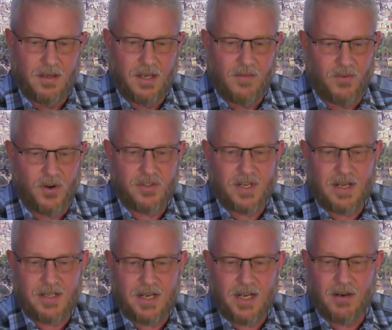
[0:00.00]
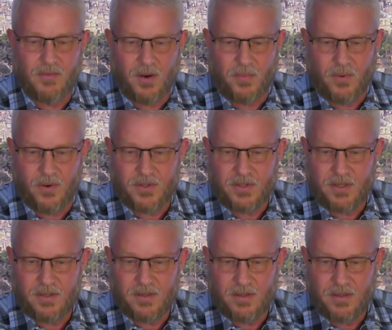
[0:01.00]
In verse 18 of our
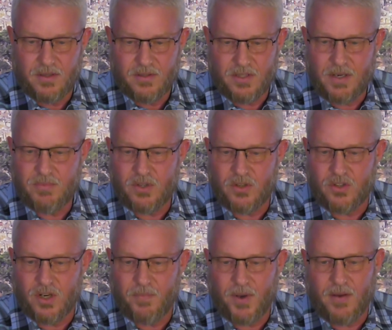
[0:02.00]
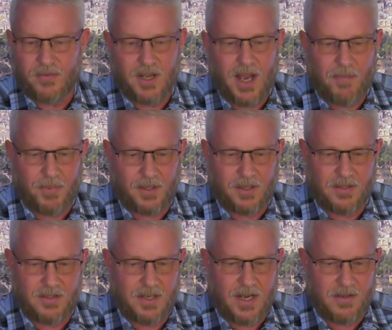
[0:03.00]
portion, seems to jump off topic and
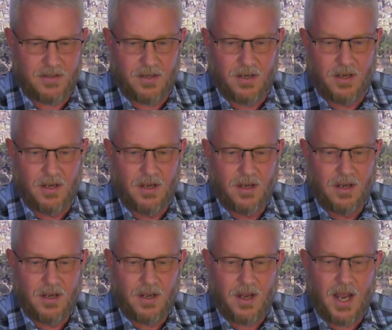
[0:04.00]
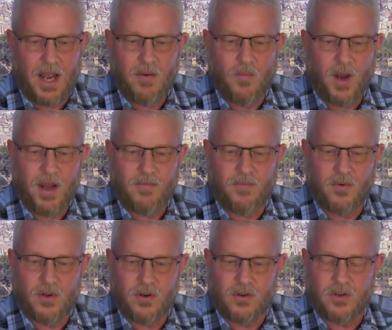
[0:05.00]
states, I wait for
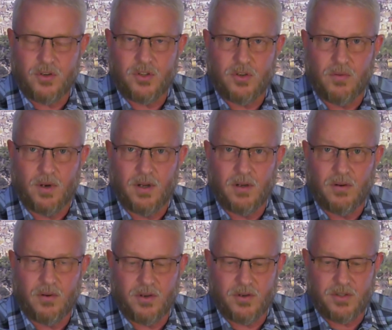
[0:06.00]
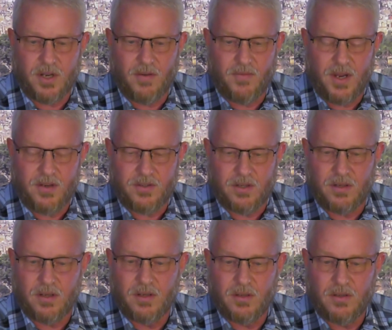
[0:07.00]
your Yeshua, or your
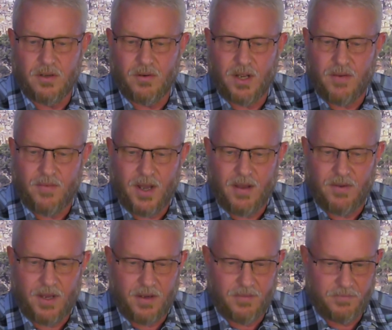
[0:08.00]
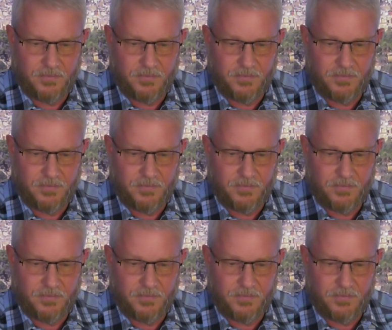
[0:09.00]
salvation, Yod-Heh-Vav-Heh.